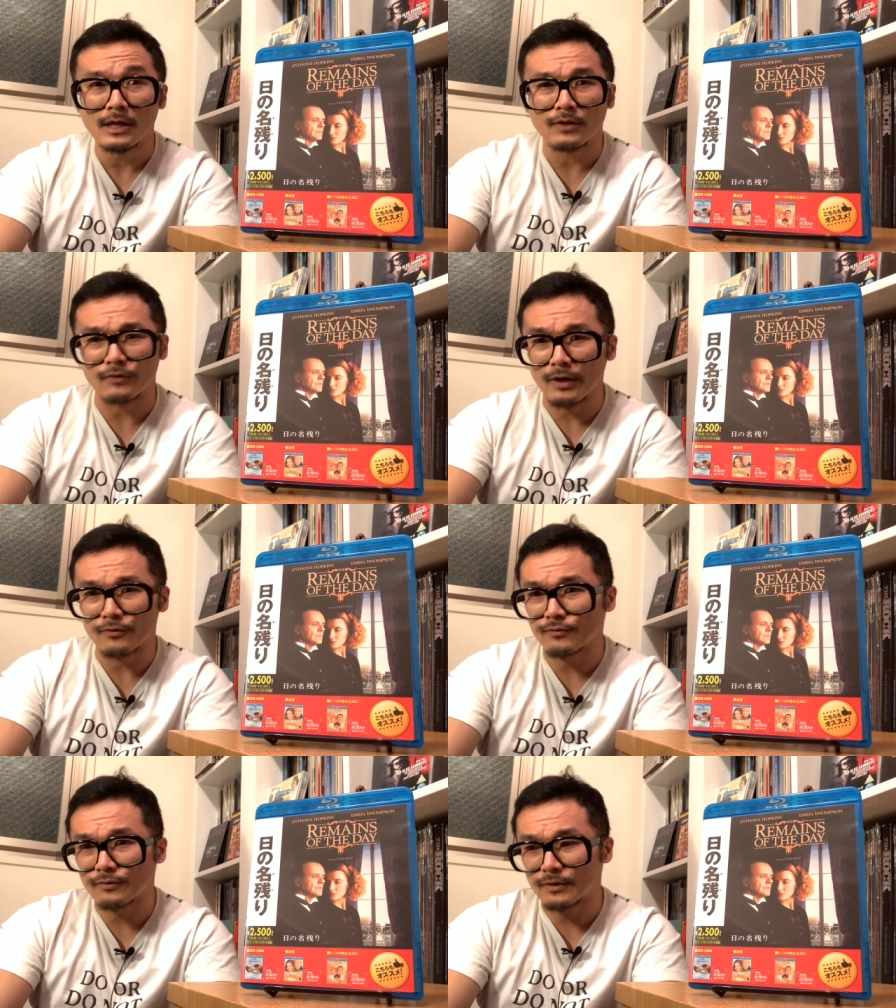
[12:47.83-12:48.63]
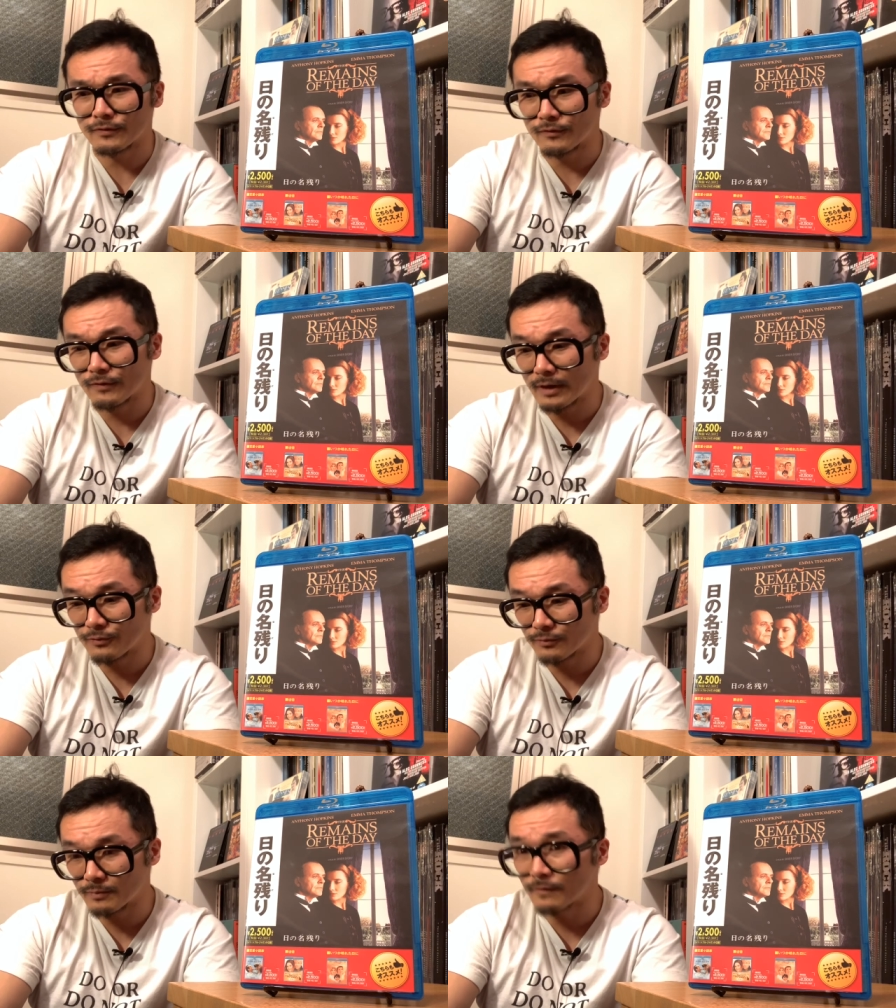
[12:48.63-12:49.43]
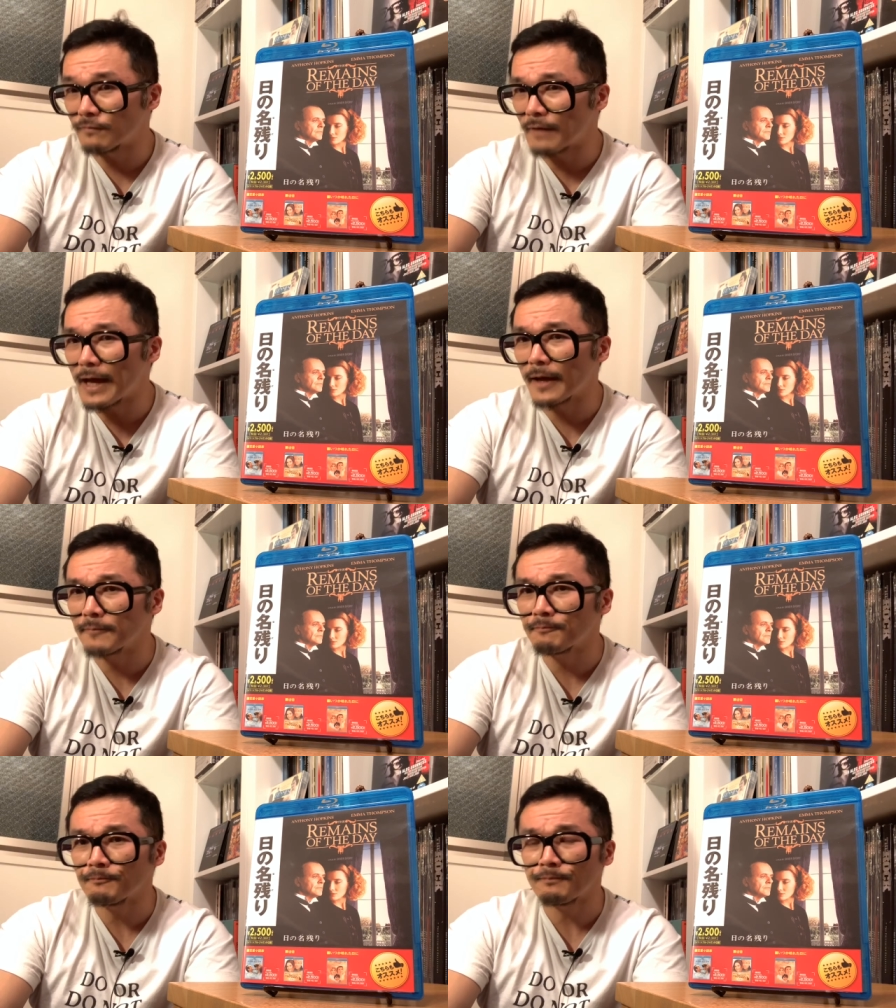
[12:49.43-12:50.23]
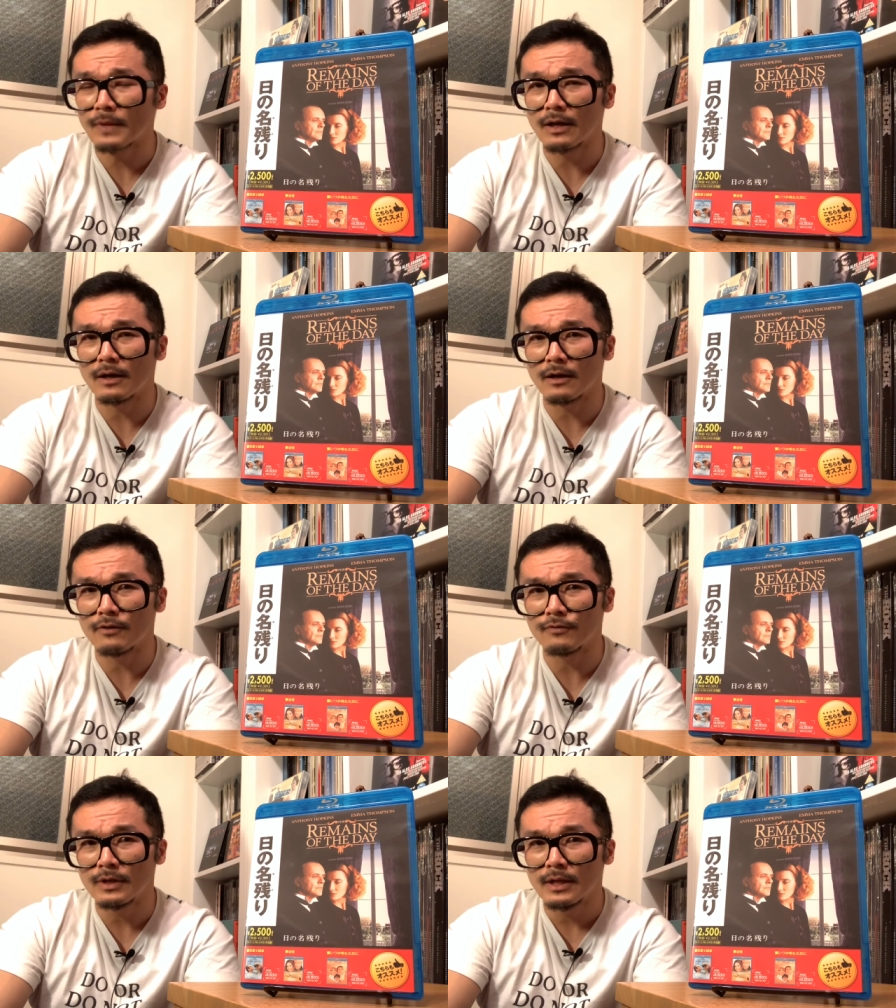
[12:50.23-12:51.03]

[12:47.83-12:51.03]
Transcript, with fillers: Because I was, as I say, I was a big fan of